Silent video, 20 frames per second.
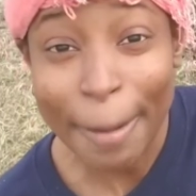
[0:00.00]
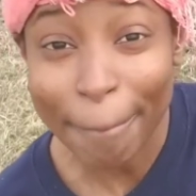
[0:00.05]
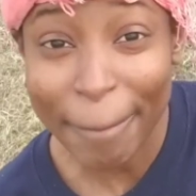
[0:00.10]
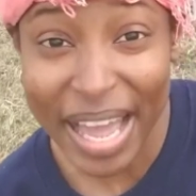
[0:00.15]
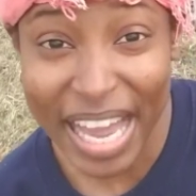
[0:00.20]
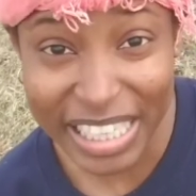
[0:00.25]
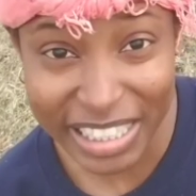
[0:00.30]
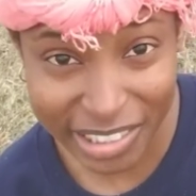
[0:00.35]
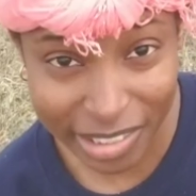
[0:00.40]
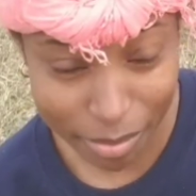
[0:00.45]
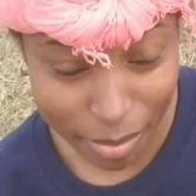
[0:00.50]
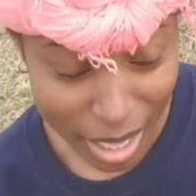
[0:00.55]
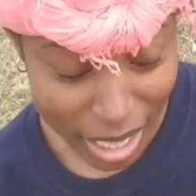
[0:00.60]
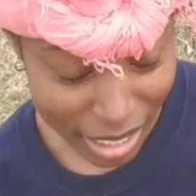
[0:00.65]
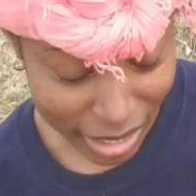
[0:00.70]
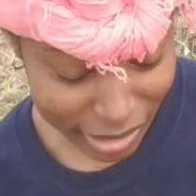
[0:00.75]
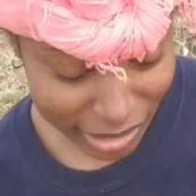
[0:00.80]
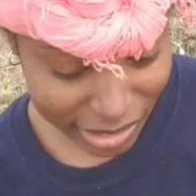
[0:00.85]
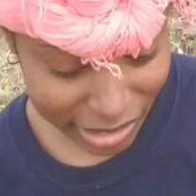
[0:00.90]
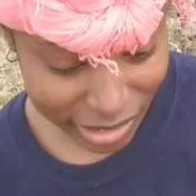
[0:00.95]

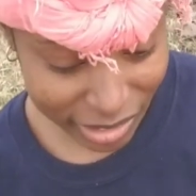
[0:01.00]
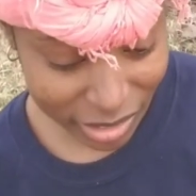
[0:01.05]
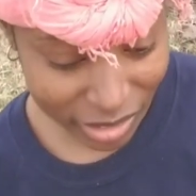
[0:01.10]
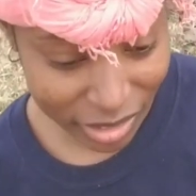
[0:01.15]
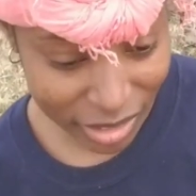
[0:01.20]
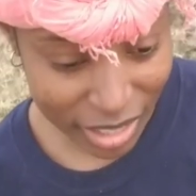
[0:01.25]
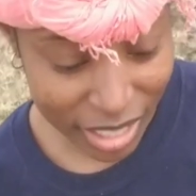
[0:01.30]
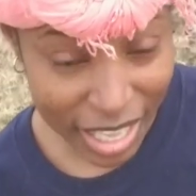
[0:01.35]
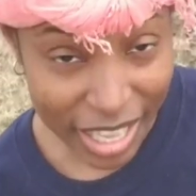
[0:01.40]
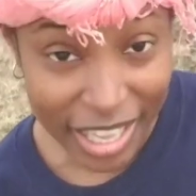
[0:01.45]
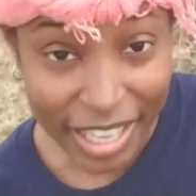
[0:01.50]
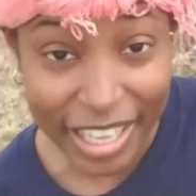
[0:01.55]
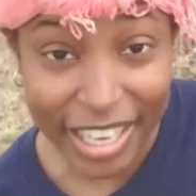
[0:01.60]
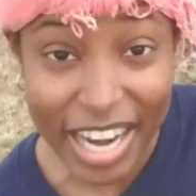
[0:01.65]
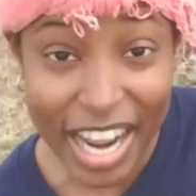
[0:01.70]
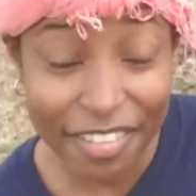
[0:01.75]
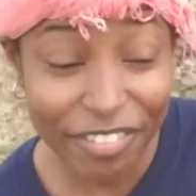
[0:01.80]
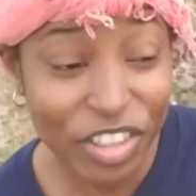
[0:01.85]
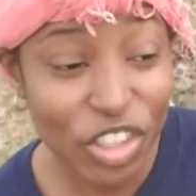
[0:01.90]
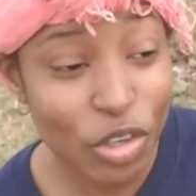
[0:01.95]
maximize.
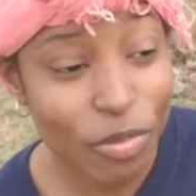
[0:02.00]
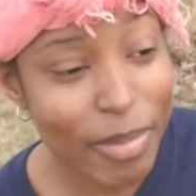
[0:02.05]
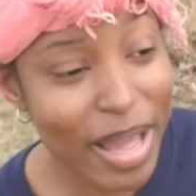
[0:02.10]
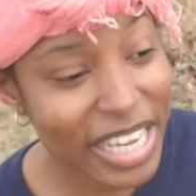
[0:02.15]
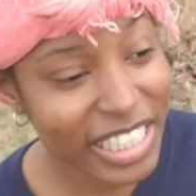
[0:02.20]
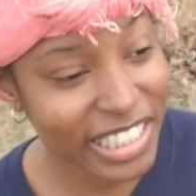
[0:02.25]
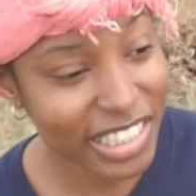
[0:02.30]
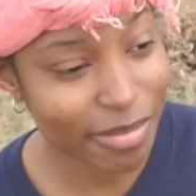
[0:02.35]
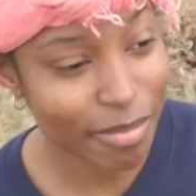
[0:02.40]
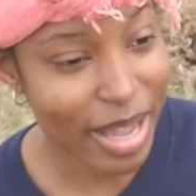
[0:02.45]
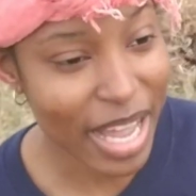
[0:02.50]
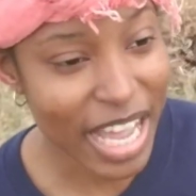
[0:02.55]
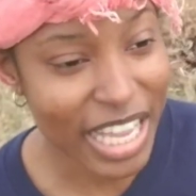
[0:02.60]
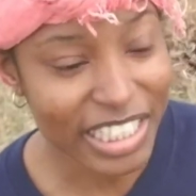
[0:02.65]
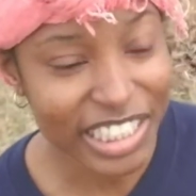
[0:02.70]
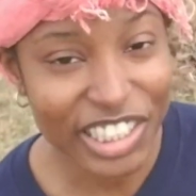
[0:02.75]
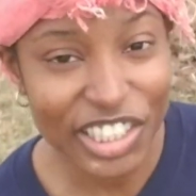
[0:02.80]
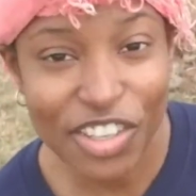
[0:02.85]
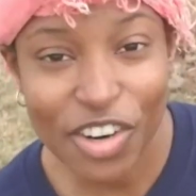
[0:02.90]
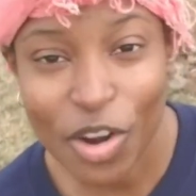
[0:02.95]
And after you
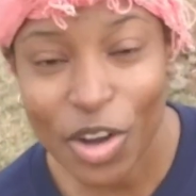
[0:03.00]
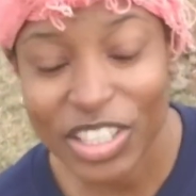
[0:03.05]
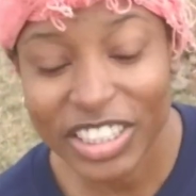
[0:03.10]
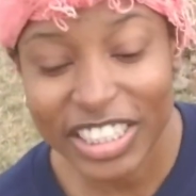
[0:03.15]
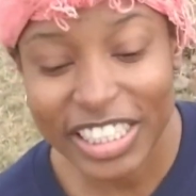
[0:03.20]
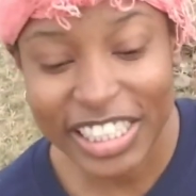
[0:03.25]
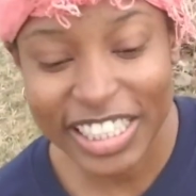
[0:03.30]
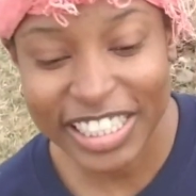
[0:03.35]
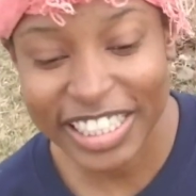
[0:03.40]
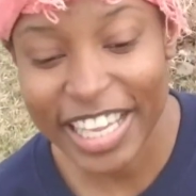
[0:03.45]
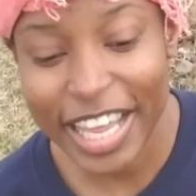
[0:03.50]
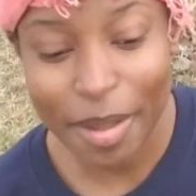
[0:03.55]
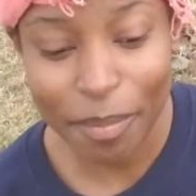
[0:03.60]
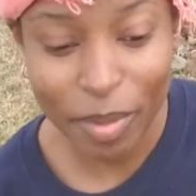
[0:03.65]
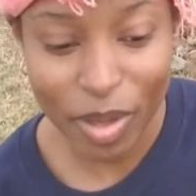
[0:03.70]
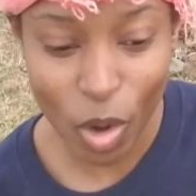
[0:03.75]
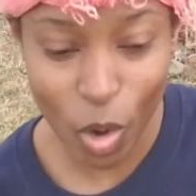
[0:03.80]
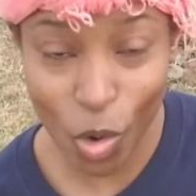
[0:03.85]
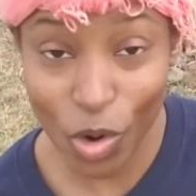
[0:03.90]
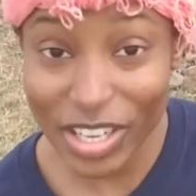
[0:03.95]
maximize, you're on to step
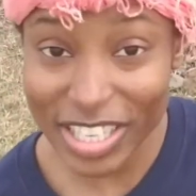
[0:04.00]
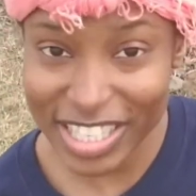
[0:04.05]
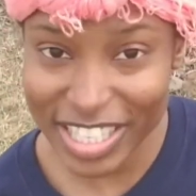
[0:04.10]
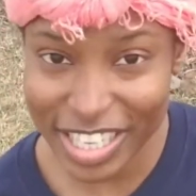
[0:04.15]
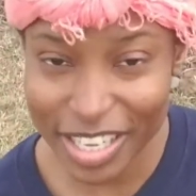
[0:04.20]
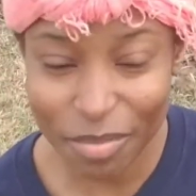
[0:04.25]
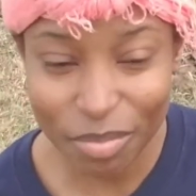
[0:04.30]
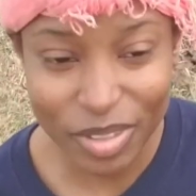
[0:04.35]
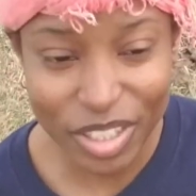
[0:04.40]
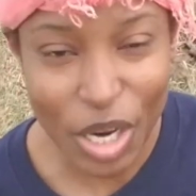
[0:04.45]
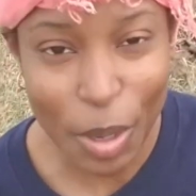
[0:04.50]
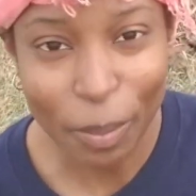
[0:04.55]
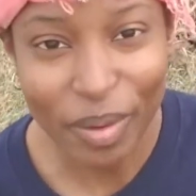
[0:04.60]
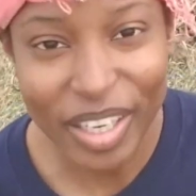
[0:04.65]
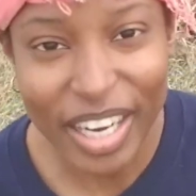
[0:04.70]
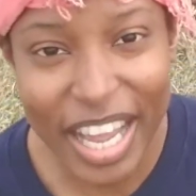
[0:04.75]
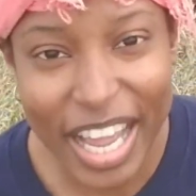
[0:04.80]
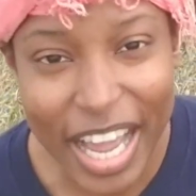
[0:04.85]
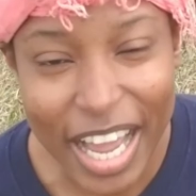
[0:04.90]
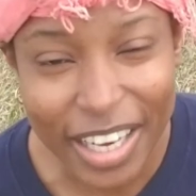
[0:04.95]
or tip number
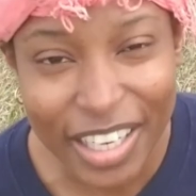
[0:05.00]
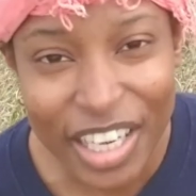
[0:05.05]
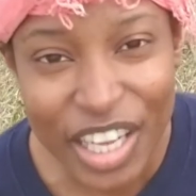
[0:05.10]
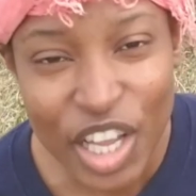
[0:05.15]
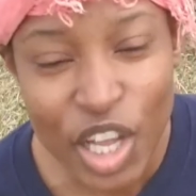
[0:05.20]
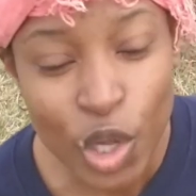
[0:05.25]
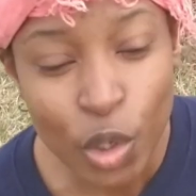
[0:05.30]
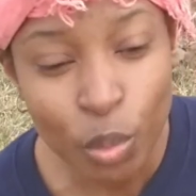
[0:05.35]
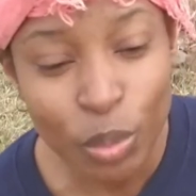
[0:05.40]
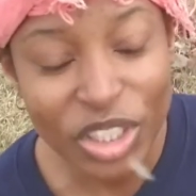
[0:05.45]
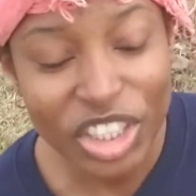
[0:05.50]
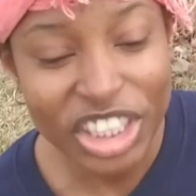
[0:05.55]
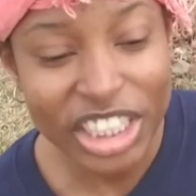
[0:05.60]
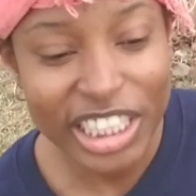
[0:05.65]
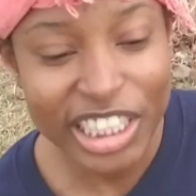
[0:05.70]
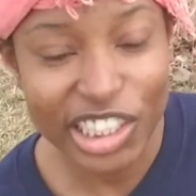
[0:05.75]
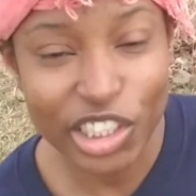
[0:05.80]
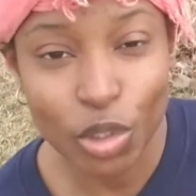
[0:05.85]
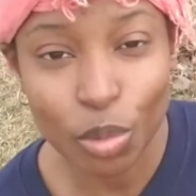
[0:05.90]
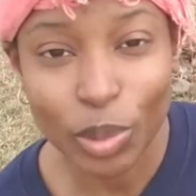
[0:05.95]
9, which
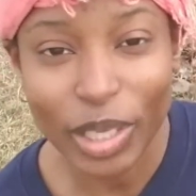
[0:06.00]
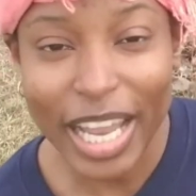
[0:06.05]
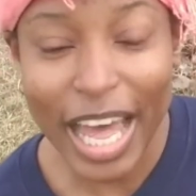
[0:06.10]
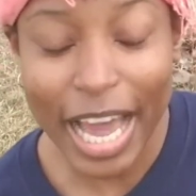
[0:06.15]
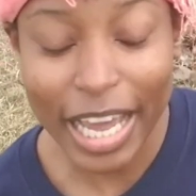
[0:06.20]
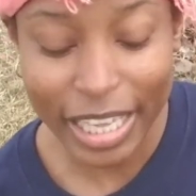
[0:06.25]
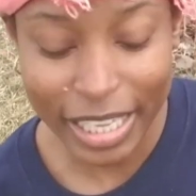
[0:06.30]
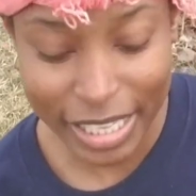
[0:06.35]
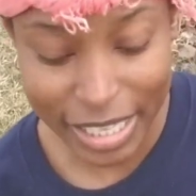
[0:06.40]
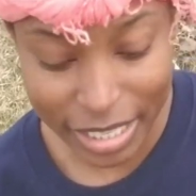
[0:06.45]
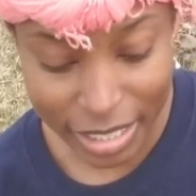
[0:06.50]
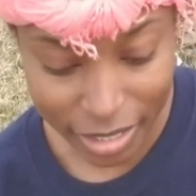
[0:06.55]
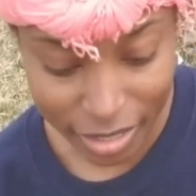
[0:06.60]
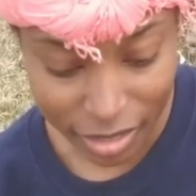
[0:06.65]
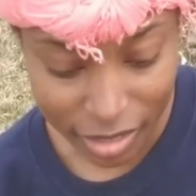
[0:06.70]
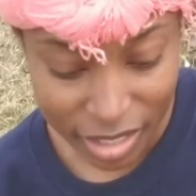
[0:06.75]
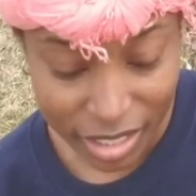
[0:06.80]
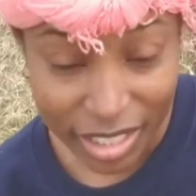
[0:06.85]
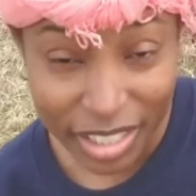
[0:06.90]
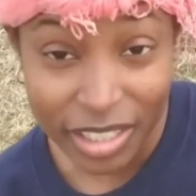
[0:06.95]
is to lock in.